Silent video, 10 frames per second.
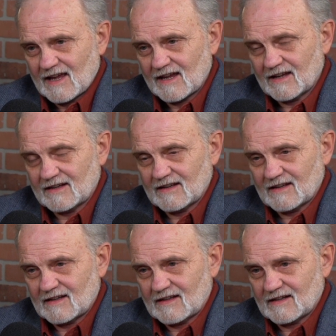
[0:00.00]
And
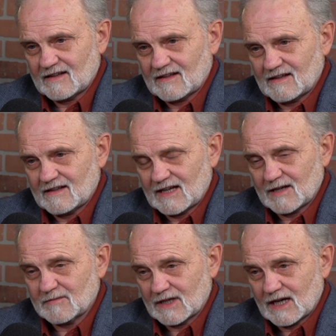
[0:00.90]

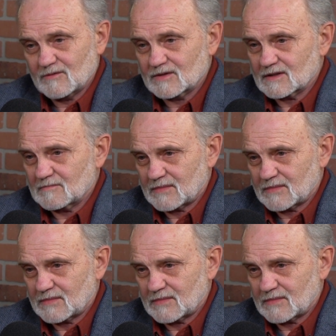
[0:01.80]
I mean, I was